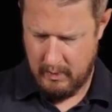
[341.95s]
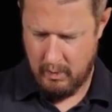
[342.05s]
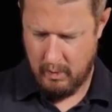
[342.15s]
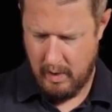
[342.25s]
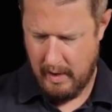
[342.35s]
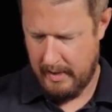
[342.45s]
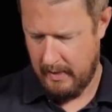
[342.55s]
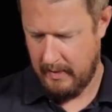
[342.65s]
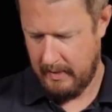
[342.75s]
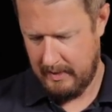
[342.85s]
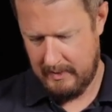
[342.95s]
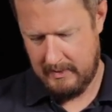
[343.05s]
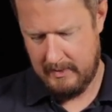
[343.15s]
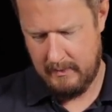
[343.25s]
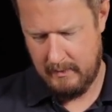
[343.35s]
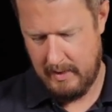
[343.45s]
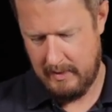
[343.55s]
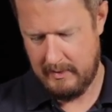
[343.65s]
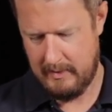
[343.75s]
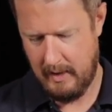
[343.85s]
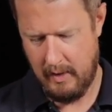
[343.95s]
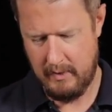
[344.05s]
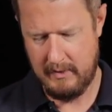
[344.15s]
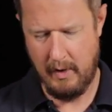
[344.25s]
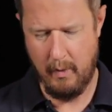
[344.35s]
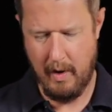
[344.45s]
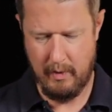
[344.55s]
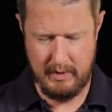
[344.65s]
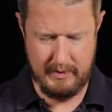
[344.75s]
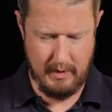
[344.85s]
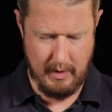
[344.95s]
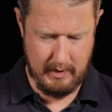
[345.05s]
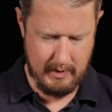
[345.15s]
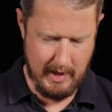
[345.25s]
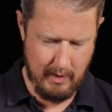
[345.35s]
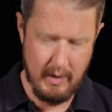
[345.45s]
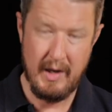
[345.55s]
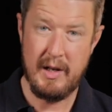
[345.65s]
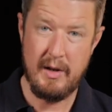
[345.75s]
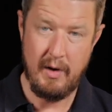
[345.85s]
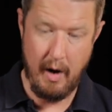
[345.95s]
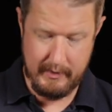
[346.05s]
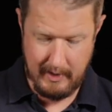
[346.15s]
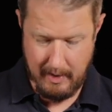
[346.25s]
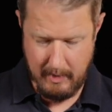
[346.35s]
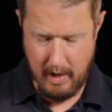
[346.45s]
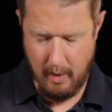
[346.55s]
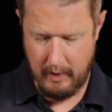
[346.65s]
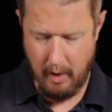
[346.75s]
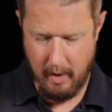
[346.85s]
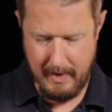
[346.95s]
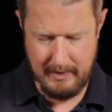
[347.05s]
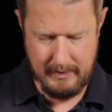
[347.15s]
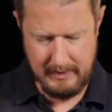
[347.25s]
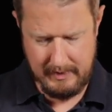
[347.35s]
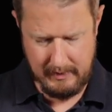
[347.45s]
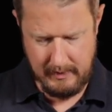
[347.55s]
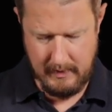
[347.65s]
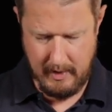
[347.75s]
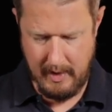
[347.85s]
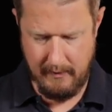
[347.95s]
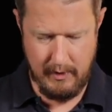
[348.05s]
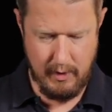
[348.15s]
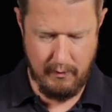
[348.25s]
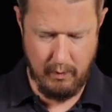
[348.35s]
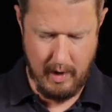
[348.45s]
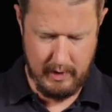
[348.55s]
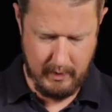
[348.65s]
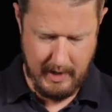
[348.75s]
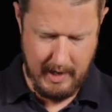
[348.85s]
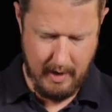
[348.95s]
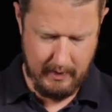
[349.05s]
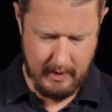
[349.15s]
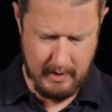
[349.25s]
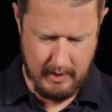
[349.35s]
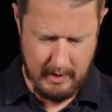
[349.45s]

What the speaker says: why I think it's so well designed. Now, you guys can let me know in the comments if you've worked with any other